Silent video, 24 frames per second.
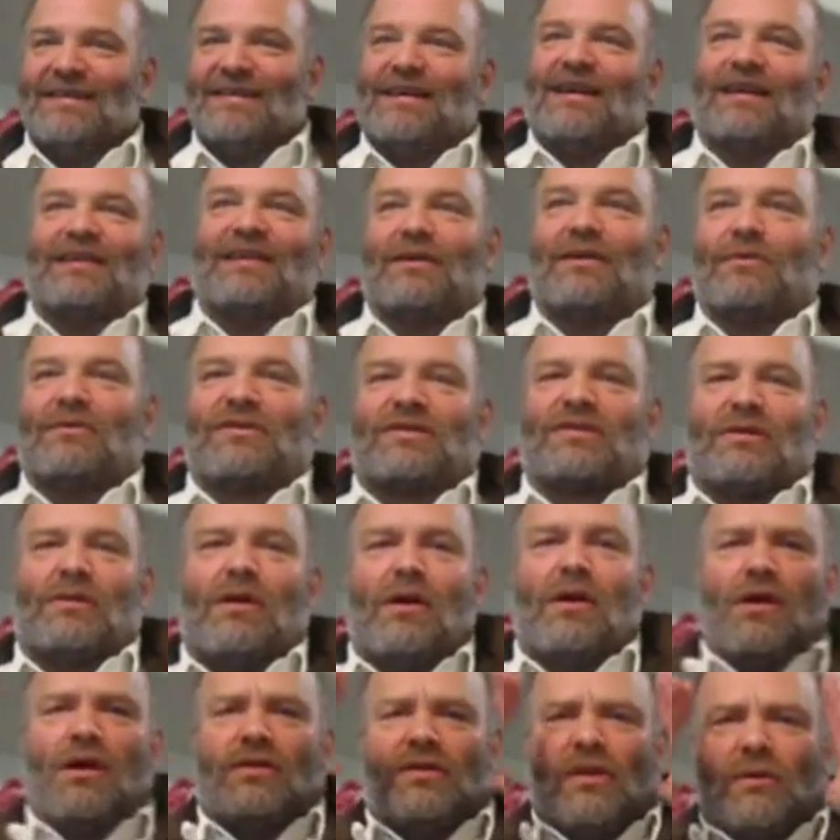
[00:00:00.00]
And there were
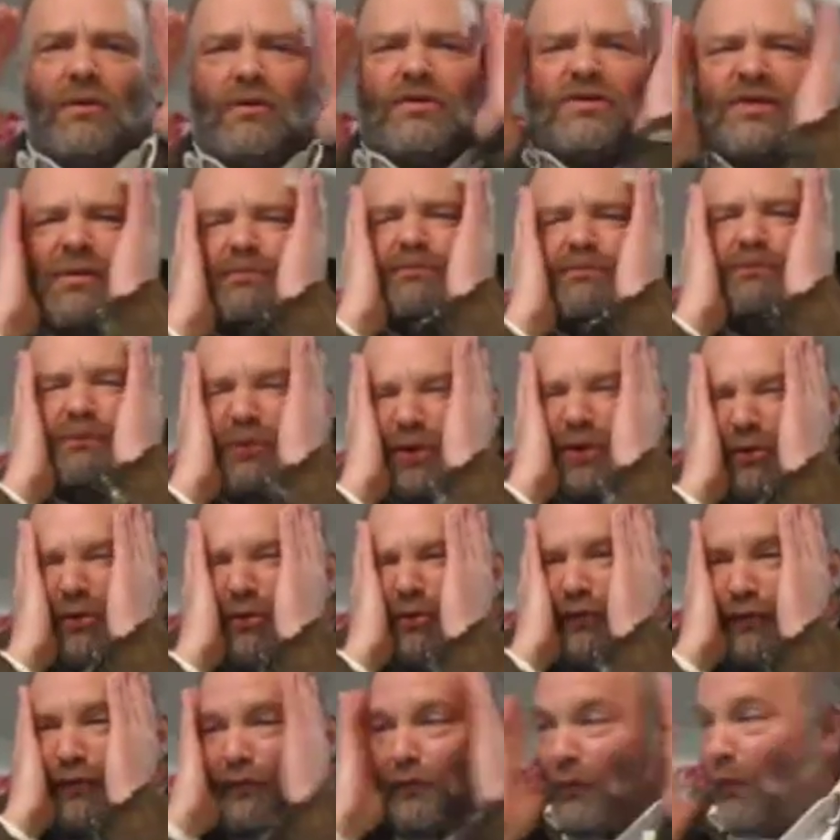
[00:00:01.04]
some
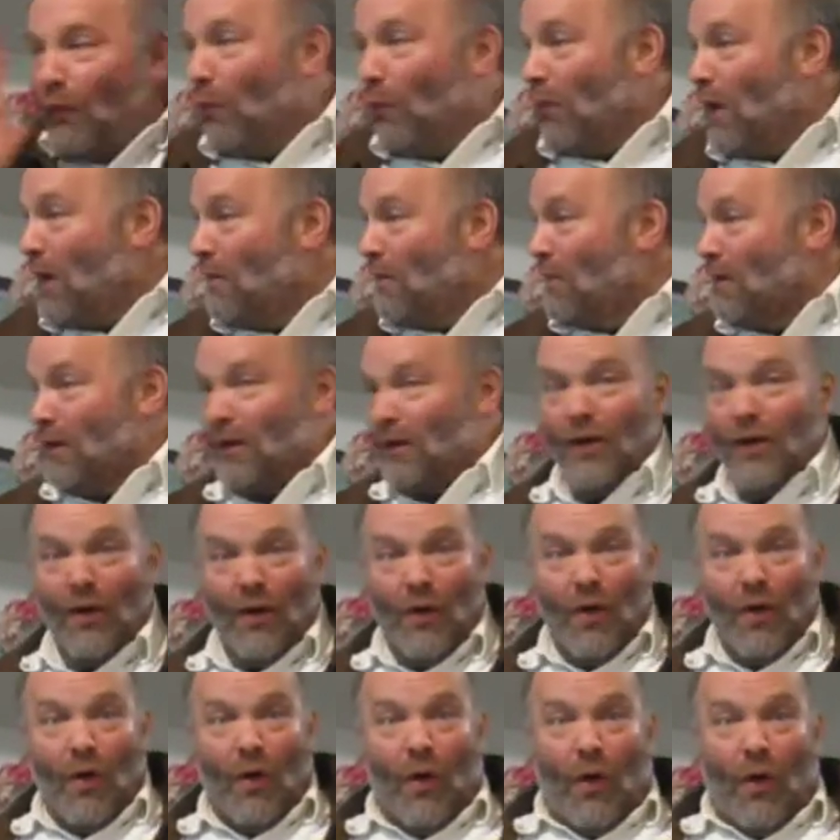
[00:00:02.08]
beautiful women.
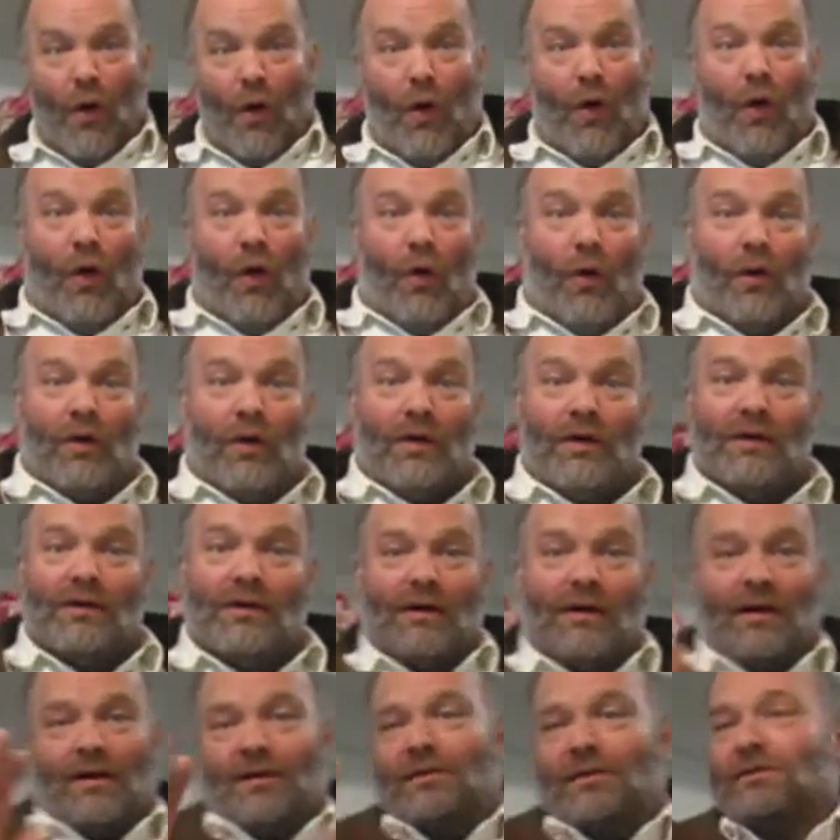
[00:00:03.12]
Oh,
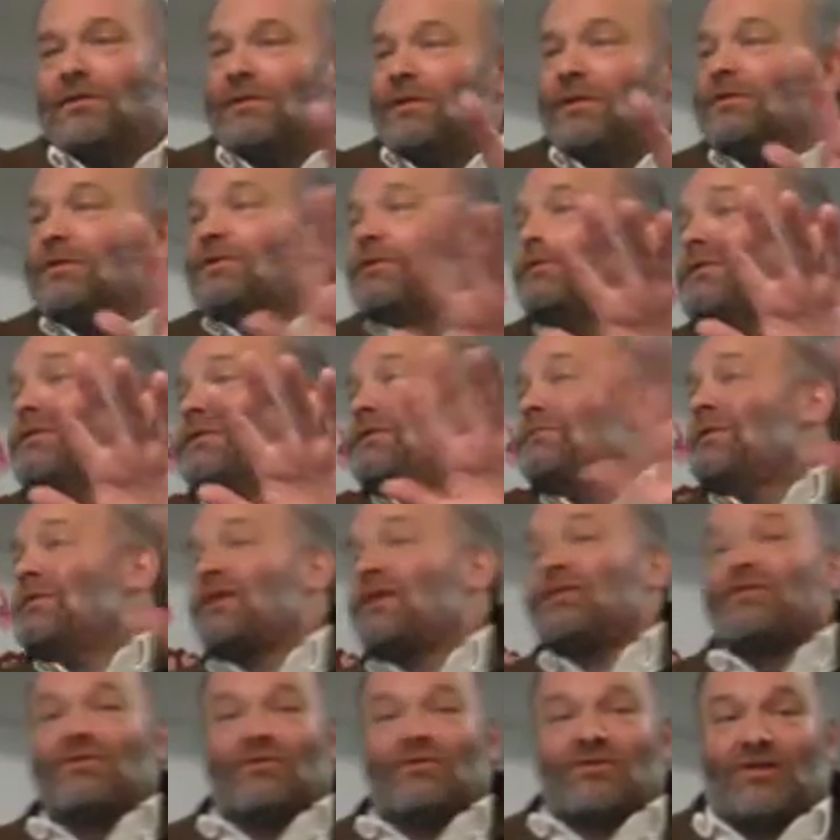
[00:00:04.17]
no, I don't want to
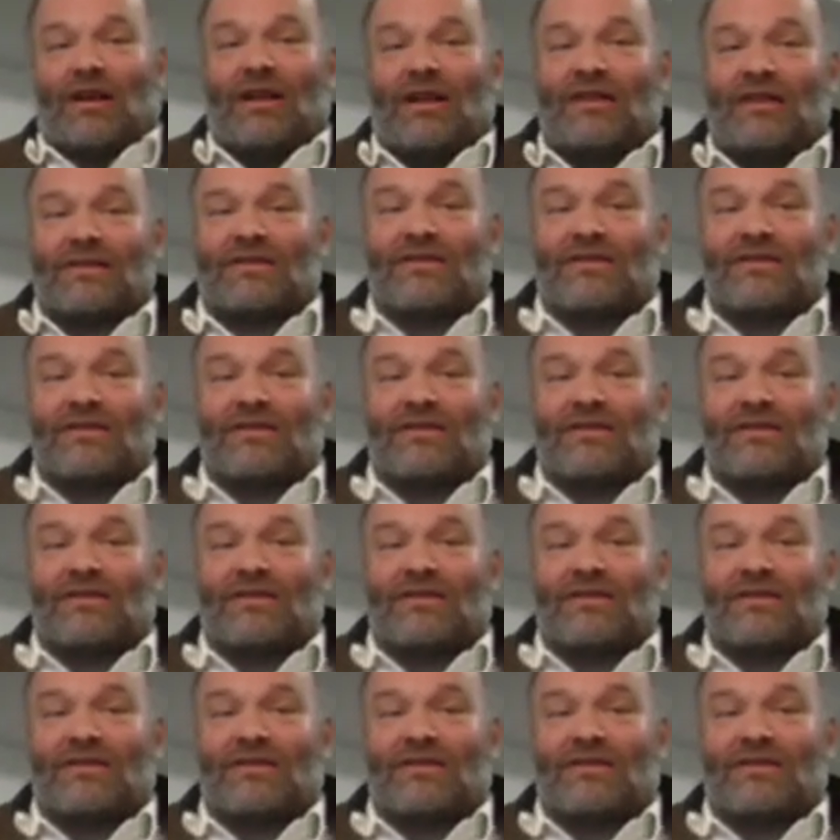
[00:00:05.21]
make you jealous.